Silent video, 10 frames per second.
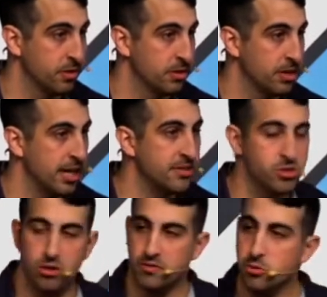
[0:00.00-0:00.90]
And so
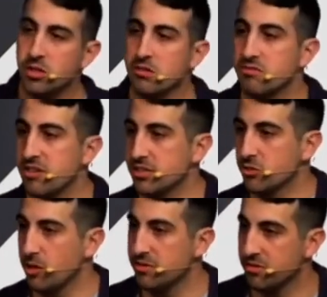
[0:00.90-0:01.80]
if you confess
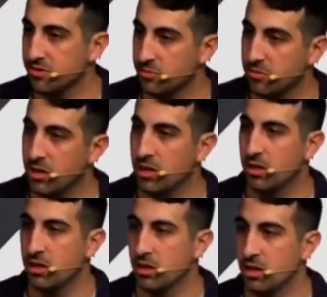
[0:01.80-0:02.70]
racism,
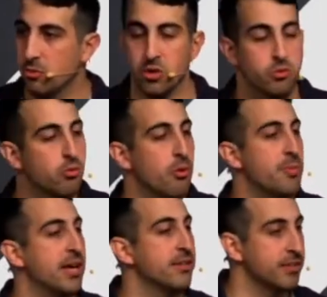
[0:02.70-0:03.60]
we will
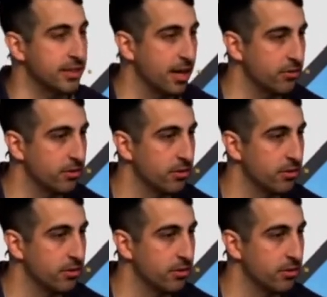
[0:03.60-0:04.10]
repent together.